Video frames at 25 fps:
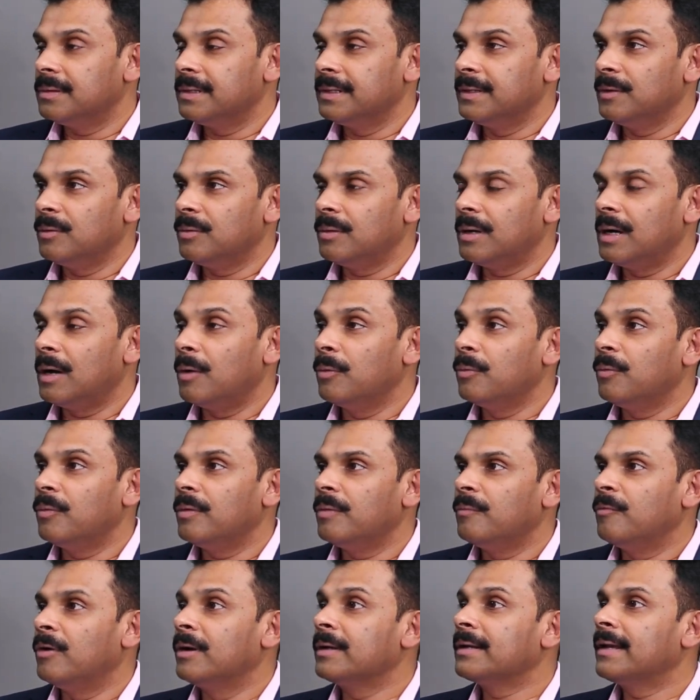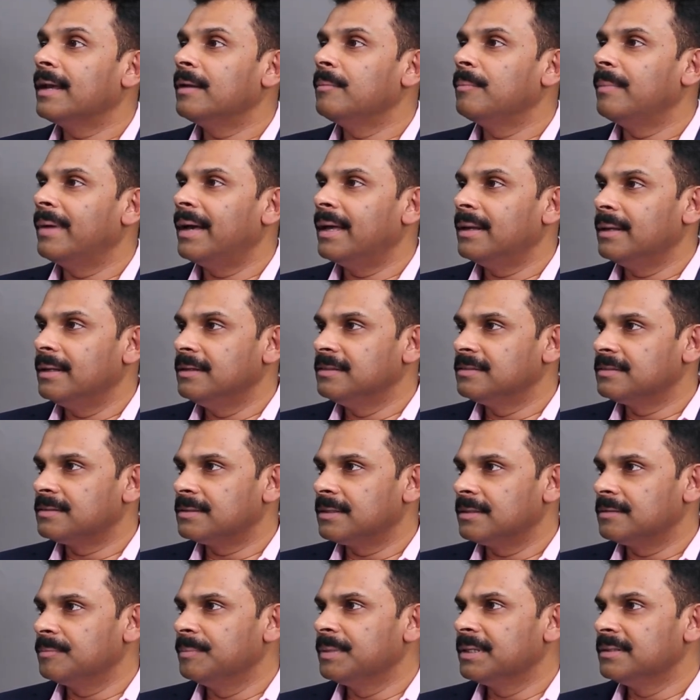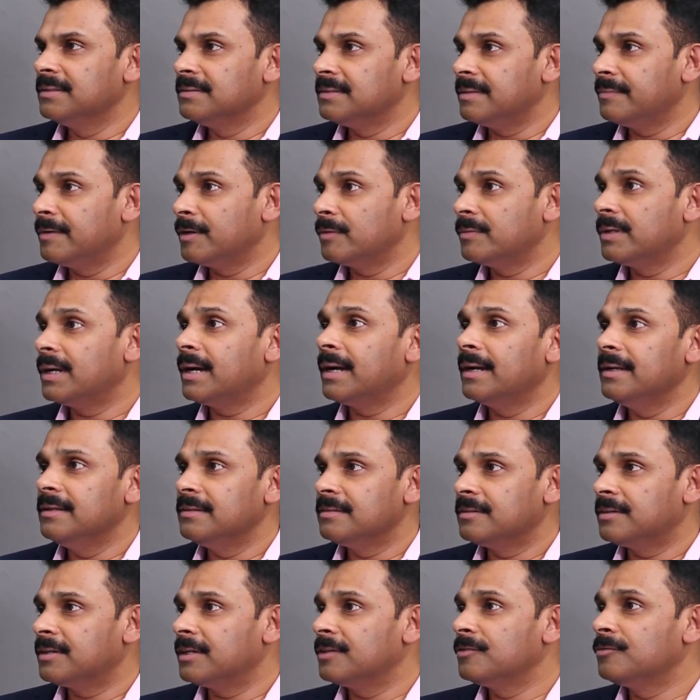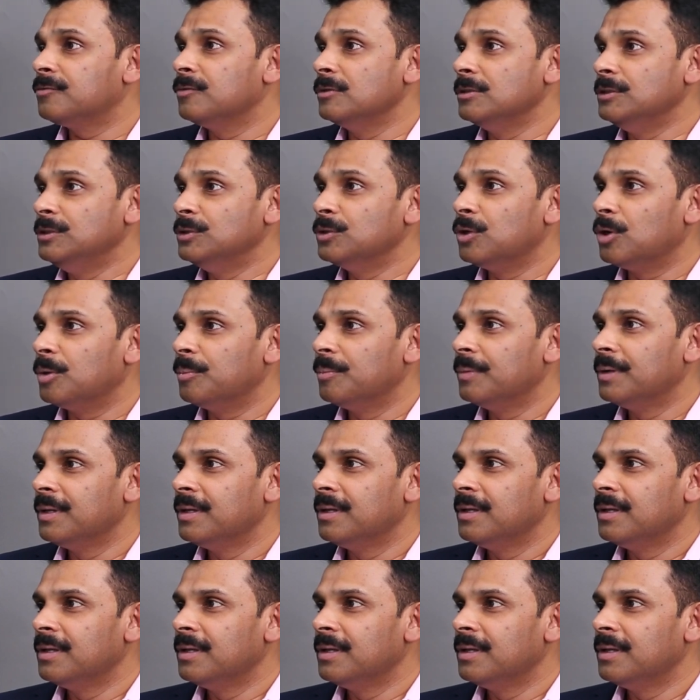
you know, how one can manage stress, because this is one of the high stressful jobs.